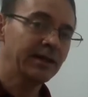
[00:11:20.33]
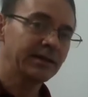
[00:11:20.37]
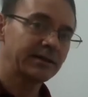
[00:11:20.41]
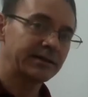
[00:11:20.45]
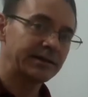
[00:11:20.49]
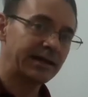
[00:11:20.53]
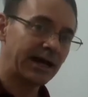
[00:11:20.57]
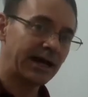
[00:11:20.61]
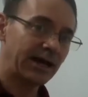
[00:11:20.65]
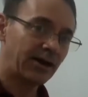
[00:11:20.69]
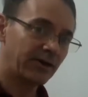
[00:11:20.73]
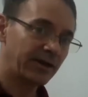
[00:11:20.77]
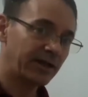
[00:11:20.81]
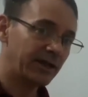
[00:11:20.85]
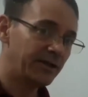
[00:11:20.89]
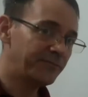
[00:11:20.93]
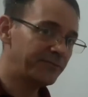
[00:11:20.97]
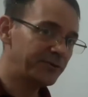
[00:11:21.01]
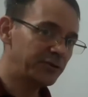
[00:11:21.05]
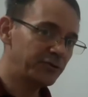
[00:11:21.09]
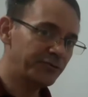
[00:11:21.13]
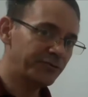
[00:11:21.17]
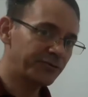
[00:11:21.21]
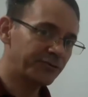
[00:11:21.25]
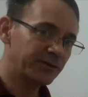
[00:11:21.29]
Now, if
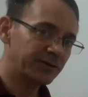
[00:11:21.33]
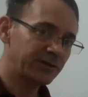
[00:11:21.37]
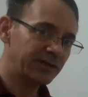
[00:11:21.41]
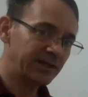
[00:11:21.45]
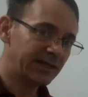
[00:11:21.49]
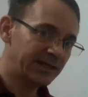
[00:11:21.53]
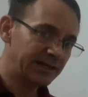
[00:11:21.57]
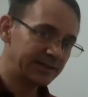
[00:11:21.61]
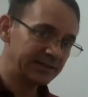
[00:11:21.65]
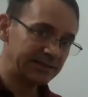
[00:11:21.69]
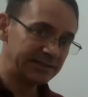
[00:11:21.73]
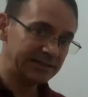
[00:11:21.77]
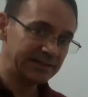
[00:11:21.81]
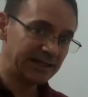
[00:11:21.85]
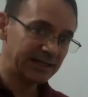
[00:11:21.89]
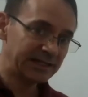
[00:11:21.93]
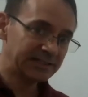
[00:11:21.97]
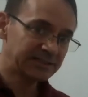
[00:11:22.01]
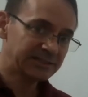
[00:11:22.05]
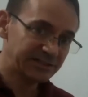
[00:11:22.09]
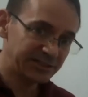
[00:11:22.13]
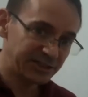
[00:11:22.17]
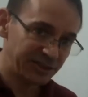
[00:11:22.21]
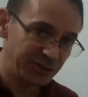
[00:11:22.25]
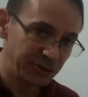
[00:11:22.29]
you forget,
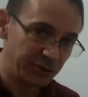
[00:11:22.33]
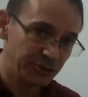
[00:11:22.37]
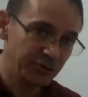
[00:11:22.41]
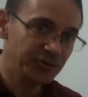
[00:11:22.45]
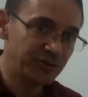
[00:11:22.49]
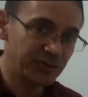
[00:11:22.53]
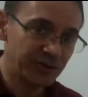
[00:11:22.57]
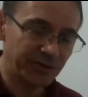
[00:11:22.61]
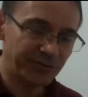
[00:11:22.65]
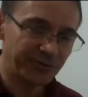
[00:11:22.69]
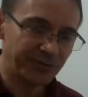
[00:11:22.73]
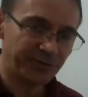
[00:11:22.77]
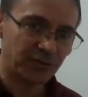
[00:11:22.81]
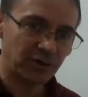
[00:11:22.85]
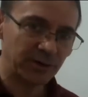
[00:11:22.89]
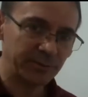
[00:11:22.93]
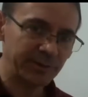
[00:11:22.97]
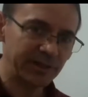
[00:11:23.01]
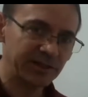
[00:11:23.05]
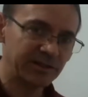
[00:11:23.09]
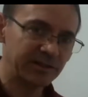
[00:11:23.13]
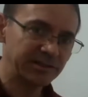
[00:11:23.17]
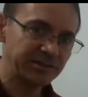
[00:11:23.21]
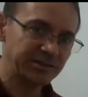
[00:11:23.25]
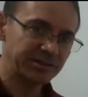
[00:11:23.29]
yes, use the
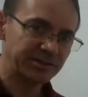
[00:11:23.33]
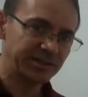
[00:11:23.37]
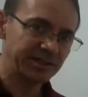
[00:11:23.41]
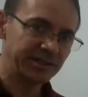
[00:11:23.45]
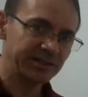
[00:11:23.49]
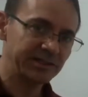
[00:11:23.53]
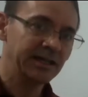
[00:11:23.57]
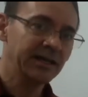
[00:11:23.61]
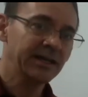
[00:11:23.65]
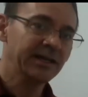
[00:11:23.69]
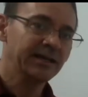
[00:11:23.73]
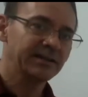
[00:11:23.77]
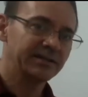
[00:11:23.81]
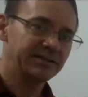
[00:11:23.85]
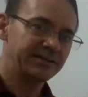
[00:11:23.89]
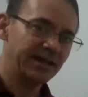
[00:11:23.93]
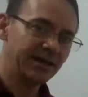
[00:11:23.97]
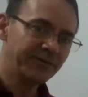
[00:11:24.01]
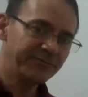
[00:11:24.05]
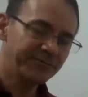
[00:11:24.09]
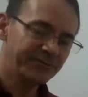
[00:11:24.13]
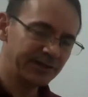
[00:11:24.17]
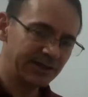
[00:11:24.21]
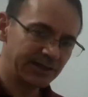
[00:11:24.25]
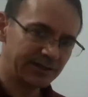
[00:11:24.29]
formula sheet.
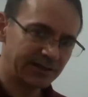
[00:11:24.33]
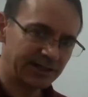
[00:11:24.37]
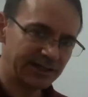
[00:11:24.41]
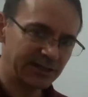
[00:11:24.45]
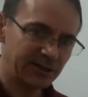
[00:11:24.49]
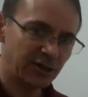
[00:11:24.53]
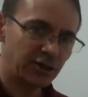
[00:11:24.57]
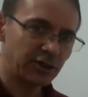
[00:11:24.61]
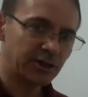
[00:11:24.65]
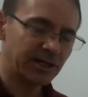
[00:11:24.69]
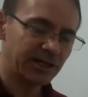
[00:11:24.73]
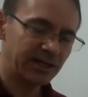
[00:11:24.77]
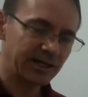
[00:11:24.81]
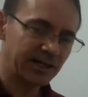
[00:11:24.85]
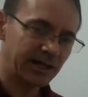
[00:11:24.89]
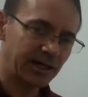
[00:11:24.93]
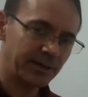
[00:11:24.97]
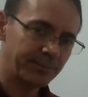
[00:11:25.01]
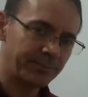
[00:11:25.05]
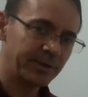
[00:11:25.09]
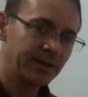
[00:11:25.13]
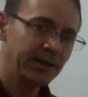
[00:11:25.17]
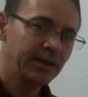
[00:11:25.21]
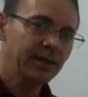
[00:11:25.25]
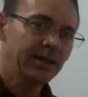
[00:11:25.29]
Definitely look it
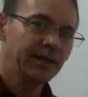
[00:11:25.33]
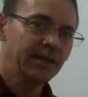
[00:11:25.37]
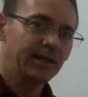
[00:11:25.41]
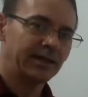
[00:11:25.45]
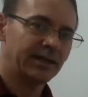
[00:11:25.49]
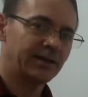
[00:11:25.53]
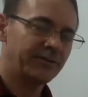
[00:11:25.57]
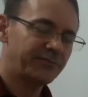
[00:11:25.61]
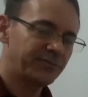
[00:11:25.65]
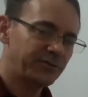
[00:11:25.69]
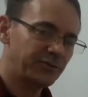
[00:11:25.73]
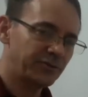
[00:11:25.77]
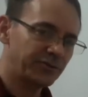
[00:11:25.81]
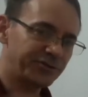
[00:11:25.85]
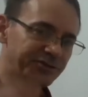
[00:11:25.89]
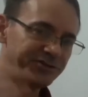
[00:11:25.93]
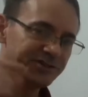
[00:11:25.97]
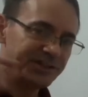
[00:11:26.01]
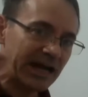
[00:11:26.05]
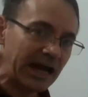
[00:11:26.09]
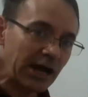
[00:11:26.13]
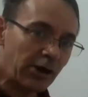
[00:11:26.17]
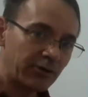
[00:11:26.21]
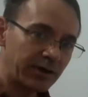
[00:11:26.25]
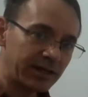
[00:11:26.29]
up. If you're
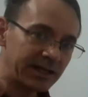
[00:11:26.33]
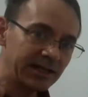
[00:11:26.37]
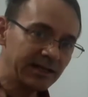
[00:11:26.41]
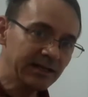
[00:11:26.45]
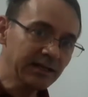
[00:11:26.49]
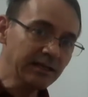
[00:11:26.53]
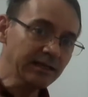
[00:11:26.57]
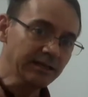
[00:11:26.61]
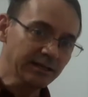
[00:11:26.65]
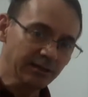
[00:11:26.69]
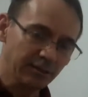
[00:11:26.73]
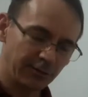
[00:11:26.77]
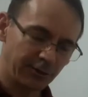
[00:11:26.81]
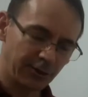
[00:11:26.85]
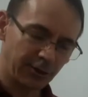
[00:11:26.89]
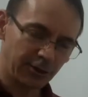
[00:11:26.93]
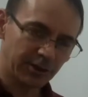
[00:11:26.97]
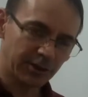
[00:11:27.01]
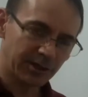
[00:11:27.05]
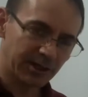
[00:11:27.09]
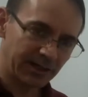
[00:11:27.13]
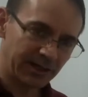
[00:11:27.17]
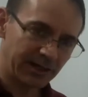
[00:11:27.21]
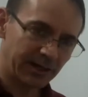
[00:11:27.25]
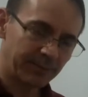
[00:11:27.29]
doubting,
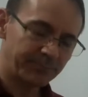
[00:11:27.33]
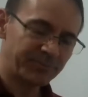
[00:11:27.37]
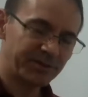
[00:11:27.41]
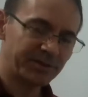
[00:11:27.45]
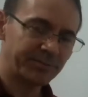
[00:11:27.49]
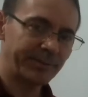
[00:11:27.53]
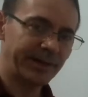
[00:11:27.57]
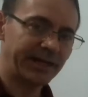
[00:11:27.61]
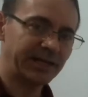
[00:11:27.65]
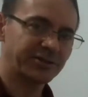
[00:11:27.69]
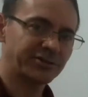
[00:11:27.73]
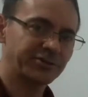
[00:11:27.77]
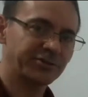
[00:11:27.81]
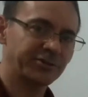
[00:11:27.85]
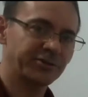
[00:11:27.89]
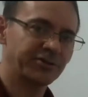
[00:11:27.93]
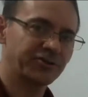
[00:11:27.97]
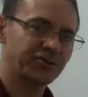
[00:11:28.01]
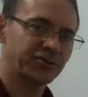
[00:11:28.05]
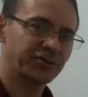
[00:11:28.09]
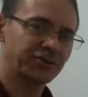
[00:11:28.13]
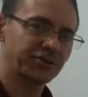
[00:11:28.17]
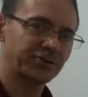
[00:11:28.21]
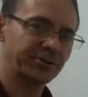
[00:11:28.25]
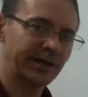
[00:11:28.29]
look it up to make sure
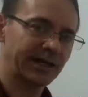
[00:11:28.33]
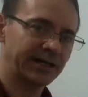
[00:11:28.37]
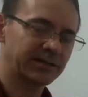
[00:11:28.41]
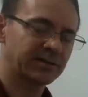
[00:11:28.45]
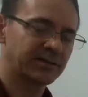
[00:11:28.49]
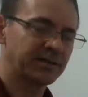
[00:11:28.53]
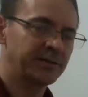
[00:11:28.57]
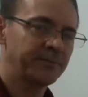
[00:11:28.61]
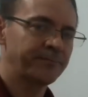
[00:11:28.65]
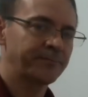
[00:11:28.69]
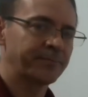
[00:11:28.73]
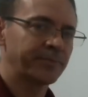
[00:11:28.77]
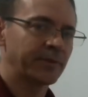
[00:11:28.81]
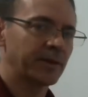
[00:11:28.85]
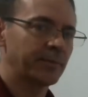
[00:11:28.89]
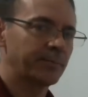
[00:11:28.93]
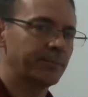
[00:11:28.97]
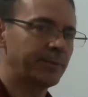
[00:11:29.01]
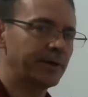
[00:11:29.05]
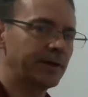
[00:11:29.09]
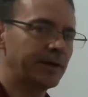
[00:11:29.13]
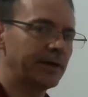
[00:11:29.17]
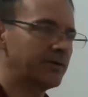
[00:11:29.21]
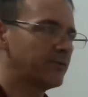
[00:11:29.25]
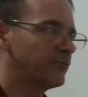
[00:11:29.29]
it's correct.
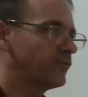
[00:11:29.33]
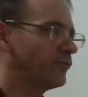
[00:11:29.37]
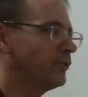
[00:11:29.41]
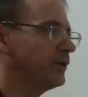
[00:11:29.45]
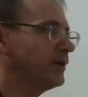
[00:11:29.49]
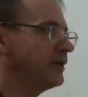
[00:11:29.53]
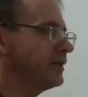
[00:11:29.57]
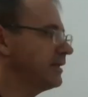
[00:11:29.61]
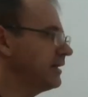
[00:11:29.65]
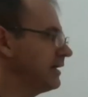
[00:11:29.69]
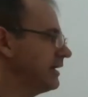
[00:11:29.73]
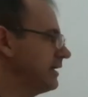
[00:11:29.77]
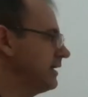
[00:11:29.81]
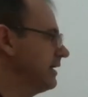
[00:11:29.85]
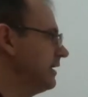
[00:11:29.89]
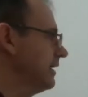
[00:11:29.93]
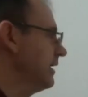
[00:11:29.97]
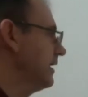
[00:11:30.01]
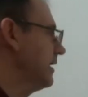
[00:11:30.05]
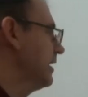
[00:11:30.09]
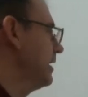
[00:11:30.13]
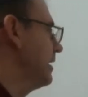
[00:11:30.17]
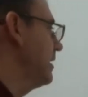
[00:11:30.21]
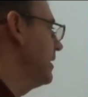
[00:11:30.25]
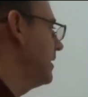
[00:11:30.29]
But really,
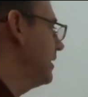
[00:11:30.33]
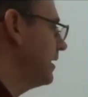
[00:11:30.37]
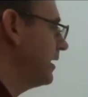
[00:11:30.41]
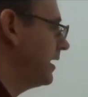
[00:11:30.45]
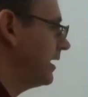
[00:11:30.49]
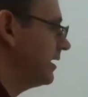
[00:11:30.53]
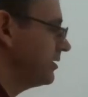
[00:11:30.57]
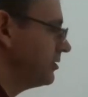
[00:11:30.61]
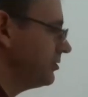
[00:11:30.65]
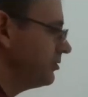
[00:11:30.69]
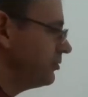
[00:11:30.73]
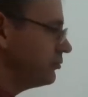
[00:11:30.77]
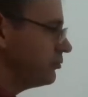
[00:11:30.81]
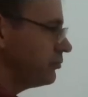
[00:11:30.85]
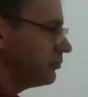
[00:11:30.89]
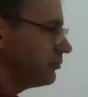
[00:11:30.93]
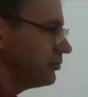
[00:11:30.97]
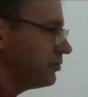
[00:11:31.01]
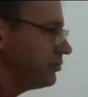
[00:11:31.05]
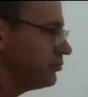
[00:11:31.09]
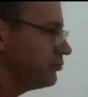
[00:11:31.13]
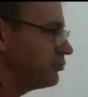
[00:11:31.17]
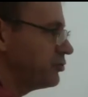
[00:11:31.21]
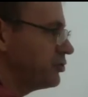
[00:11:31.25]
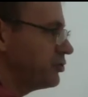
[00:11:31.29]

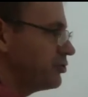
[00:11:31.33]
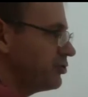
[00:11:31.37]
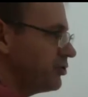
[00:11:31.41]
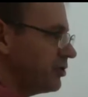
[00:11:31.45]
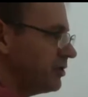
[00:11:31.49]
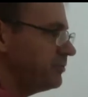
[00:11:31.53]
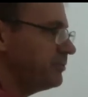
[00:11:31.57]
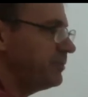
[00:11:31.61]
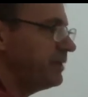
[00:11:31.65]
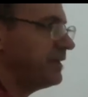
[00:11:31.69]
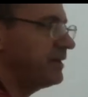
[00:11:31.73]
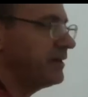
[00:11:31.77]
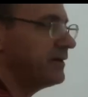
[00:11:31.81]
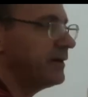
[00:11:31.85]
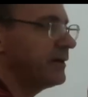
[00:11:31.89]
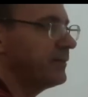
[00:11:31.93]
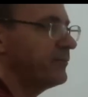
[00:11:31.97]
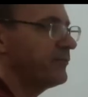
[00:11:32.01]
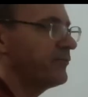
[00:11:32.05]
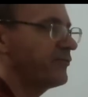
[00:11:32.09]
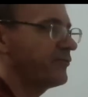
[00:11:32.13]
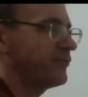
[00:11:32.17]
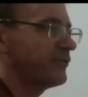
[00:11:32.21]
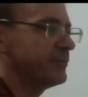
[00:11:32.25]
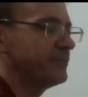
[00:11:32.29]
you should become
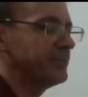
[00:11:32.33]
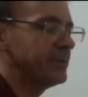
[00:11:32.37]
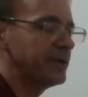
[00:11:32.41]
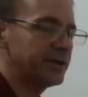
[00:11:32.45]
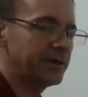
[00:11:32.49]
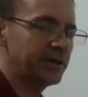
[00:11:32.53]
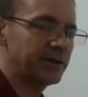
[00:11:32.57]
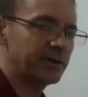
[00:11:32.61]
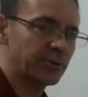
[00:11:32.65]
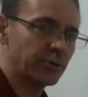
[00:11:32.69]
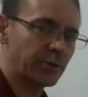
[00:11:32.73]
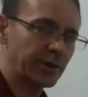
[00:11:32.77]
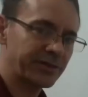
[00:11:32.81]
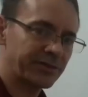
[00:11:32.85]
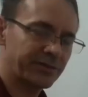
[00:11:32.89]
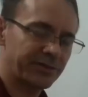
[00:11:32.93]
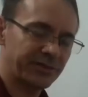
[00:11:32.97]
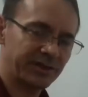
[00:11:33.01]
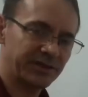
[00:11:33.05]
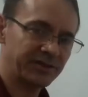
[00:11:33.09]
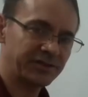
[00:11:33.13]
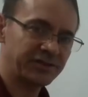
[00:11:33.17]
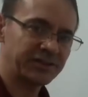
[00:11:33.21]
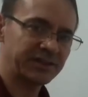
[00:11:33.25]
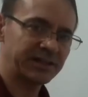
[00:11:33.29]
familiar with
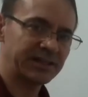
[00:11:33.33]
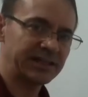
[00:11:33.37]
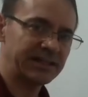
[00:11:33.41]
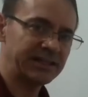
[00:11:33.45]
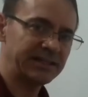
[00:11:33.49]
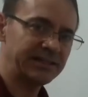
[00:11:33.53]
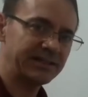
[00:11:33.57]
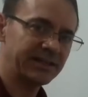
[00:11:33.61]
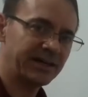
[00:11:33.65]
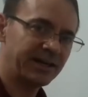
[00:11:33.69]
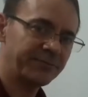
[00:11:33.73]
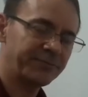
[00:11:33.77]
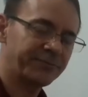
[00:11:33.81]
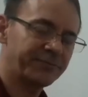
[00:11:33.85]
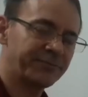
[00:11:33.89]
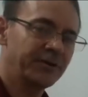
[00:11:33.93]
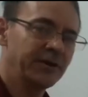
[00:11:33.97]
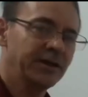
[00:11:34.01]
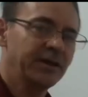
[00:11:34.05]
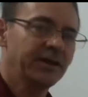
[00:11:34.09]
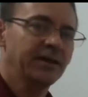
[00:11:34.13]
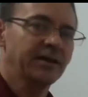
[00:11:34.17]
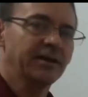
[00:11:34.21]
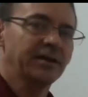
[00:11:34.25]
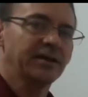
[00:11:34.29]
this enough
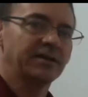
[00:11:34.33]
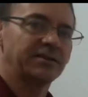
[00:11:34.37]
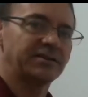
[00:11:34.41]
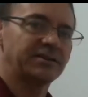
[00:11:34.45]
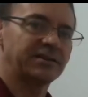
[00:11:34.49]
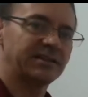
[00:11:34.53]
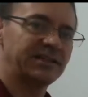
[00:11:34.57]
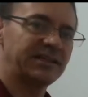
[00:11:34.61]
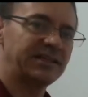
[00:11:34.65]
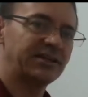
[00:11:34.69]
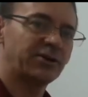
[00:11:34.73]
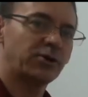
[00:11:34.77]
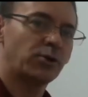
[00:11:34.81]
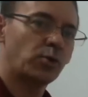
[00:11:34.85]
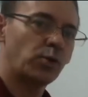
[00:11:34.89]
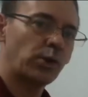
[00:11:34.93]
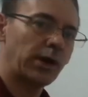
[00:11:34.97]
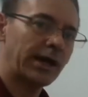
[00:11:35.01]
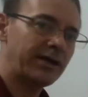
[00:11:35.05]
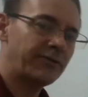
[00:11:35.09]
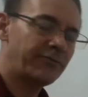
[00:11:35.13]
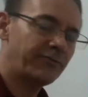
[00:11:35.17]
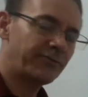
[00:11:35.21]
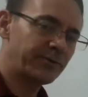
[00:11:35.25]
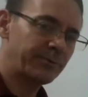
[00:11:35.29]
to get
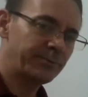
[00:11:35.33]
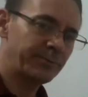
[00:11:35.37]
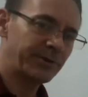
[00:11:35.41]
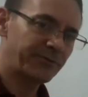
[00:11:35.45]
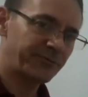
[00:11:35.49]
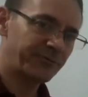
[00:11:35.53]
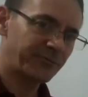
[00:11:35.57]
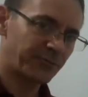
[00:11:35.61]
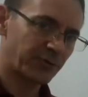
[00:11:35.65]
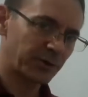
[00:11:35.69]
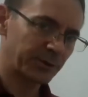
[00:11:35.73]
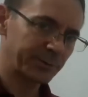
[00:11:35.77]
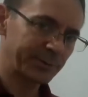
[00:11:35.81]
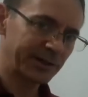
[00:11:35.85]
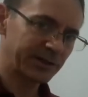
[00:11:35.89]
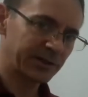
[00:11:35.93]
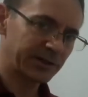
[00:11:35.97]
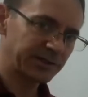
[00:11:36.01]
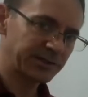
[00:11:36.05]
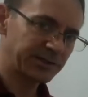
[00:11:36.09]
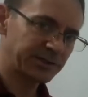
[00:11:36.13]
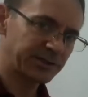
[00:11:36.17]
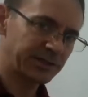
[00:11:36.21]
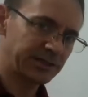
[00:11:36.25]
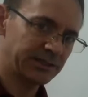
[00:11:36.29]
away from the formula
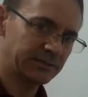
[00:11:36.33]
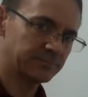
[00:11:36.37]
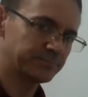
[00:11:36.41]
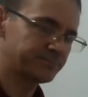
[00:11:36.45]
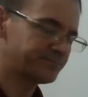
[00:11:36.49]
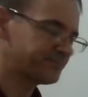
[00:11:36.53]
sheet.